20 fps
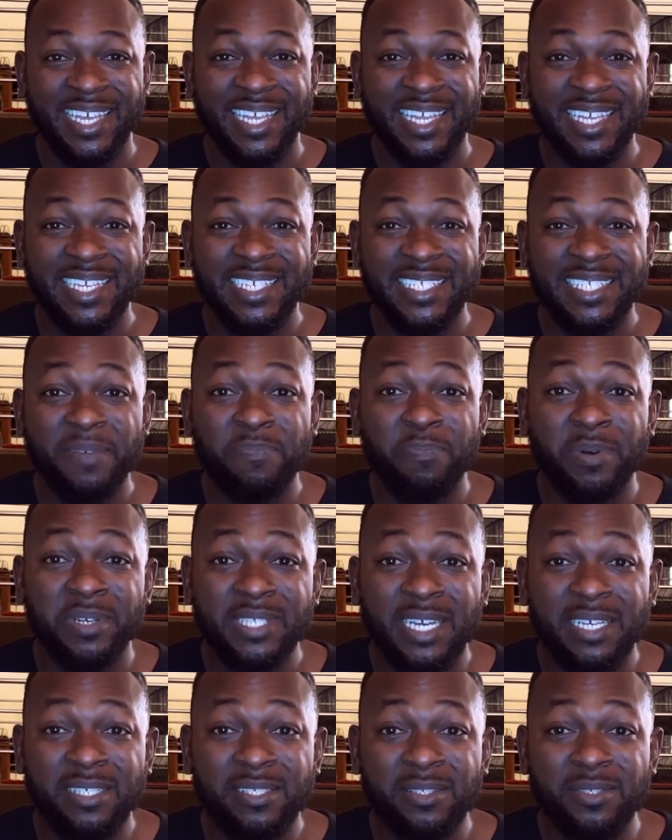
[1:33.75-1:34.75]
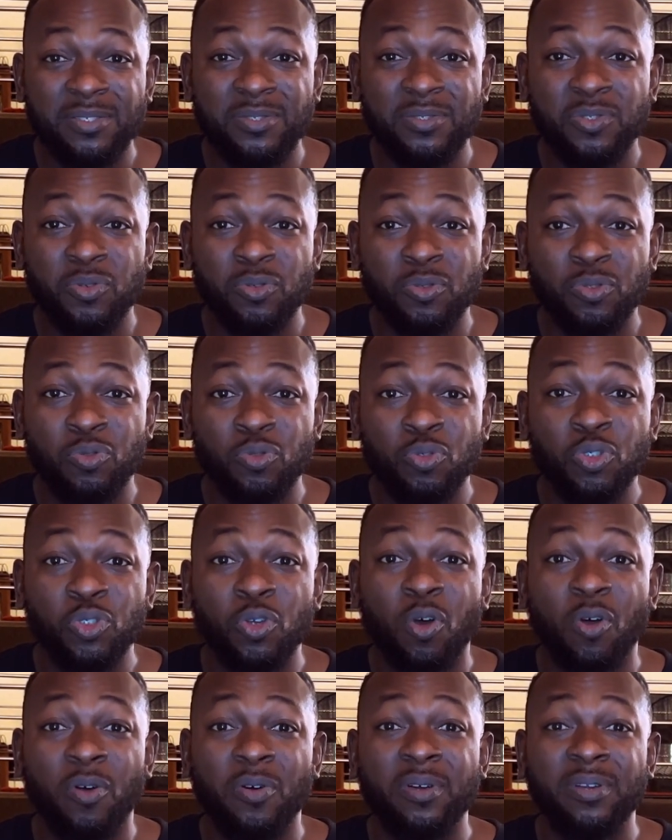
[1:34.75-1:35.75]
It's important to do
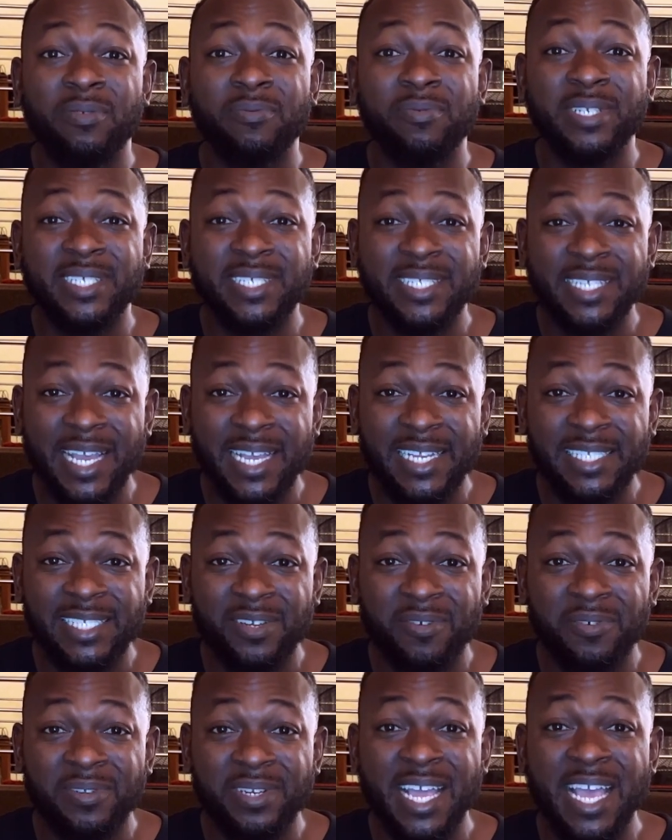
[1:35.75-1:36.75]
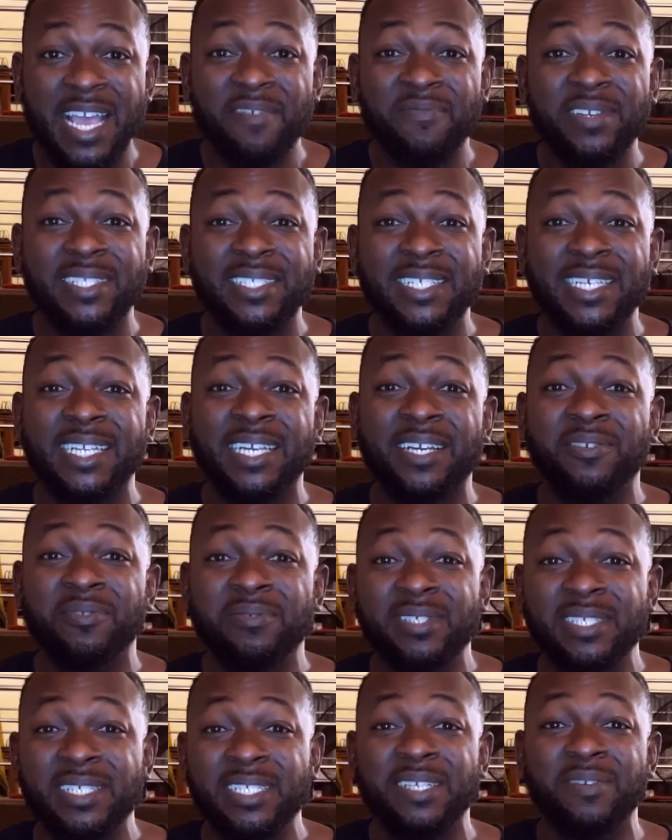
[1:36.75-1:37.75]
your research on everything,
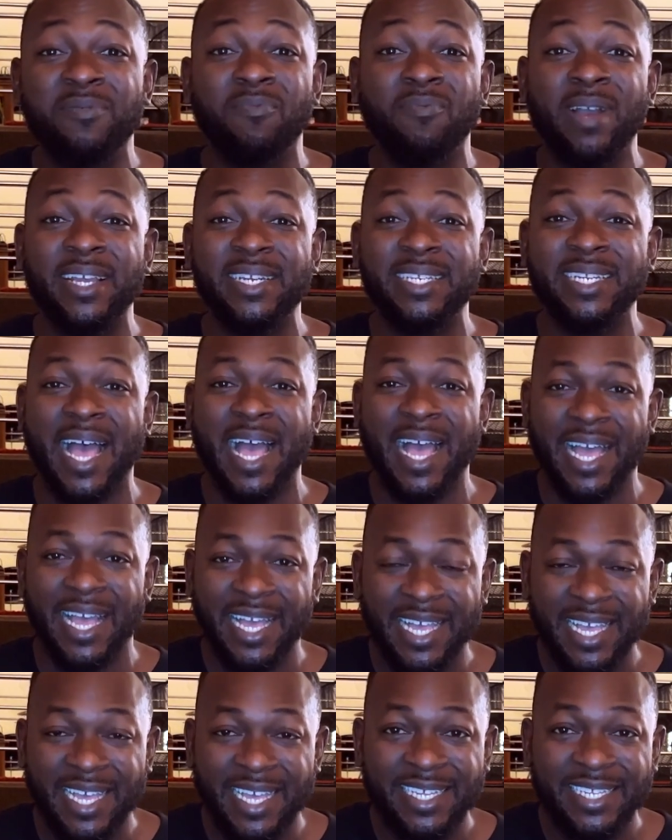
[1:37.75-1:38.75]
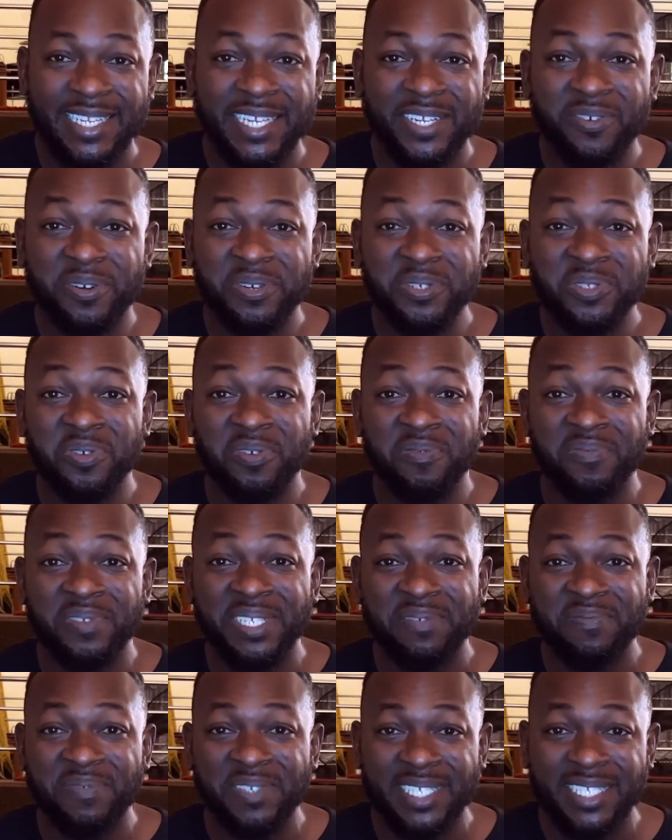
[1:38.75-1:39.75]
including the weather, the cost of
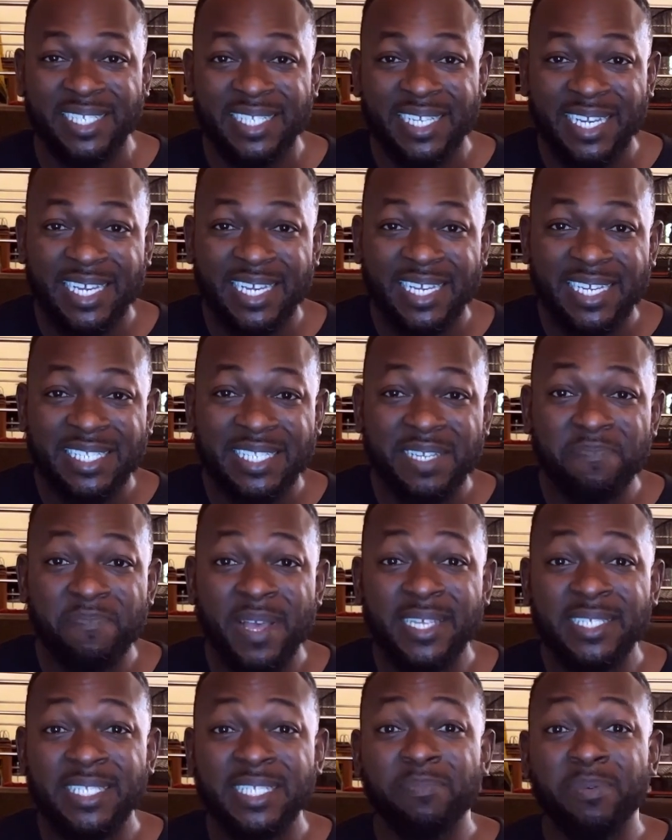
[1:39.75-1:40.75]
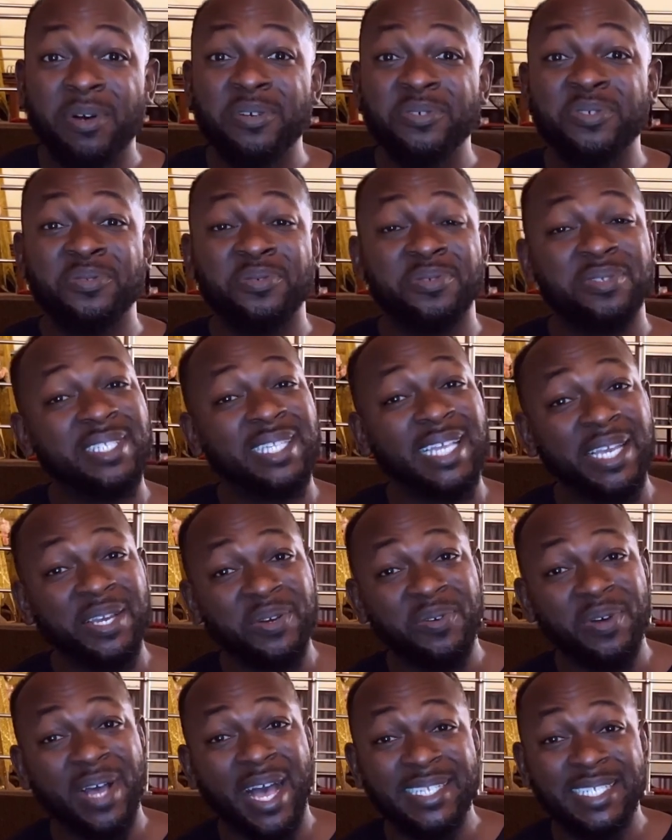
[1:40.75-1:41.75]
living, the best neighborhoods to stay,
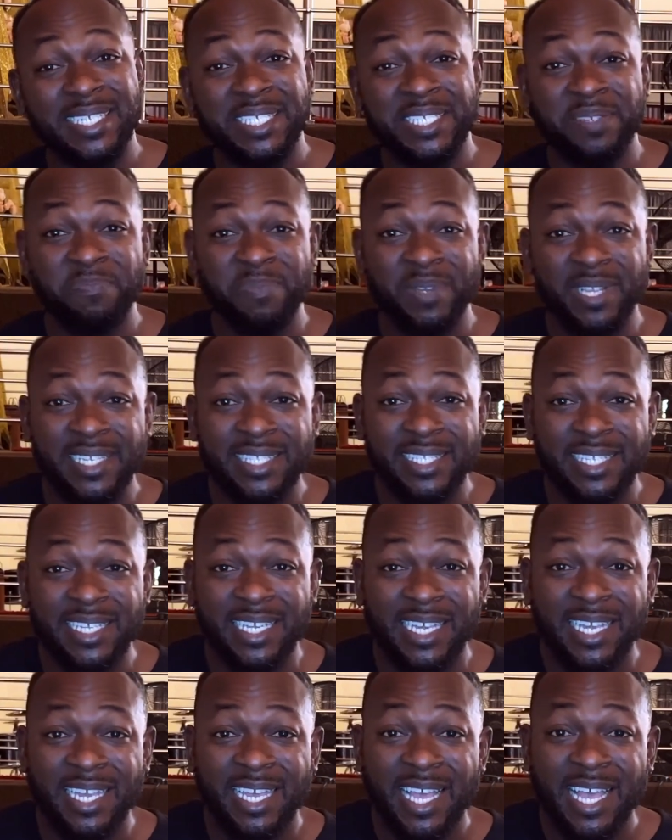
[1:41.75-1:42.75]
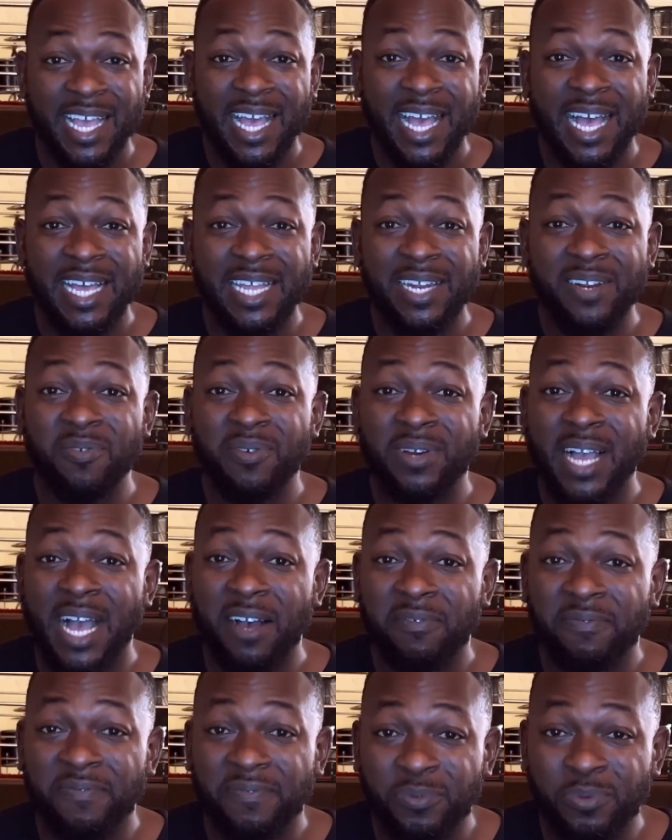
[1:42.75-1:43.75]
accessibility, and
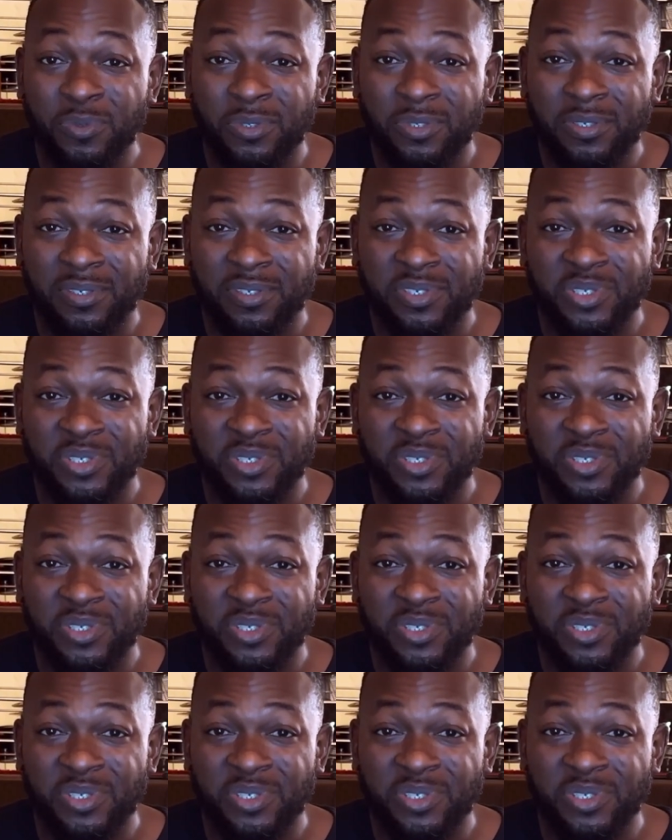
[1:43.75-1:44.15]
local food.